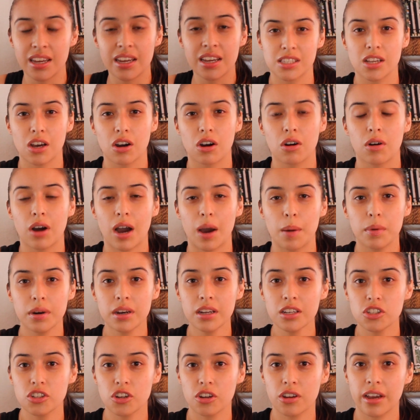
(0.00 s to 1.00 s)
So I'm going
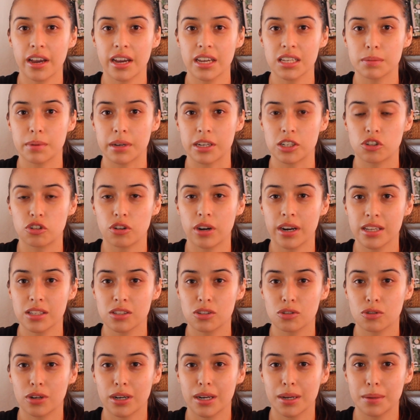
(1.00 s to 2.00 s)
to show you guys my
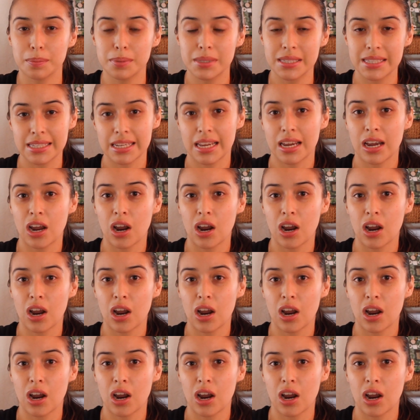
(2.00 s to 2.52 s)
transcripts